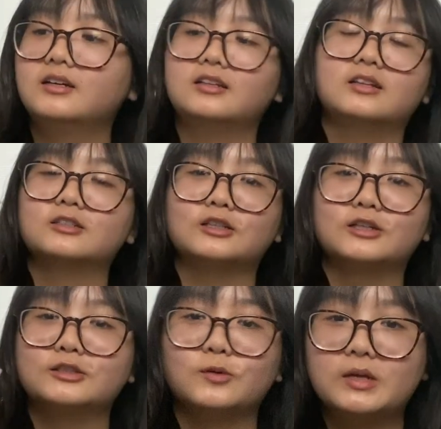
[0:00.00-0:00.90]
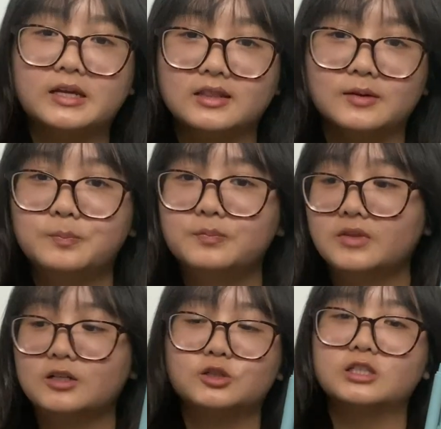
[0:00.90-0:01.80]
There's no ink in them.
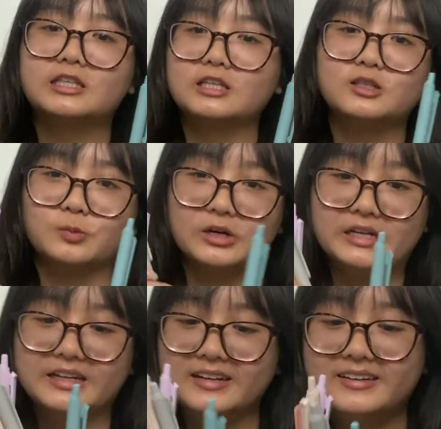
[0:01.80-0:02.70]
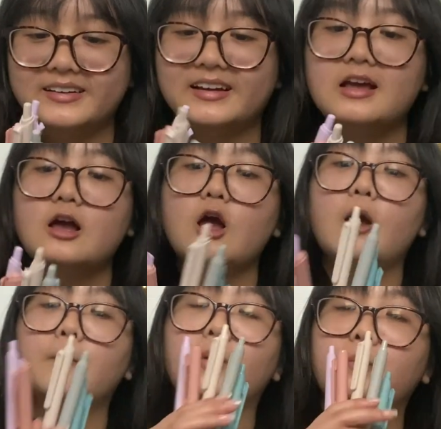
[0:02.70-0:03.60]
It's just the spring.
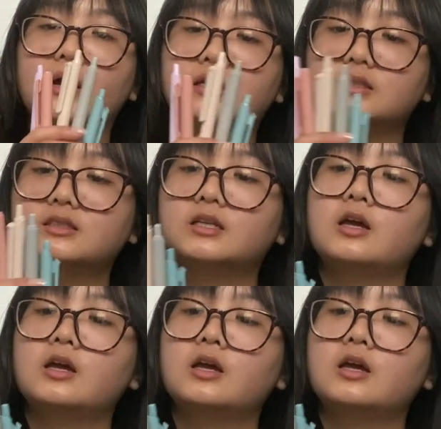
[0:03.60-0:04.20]
But pens.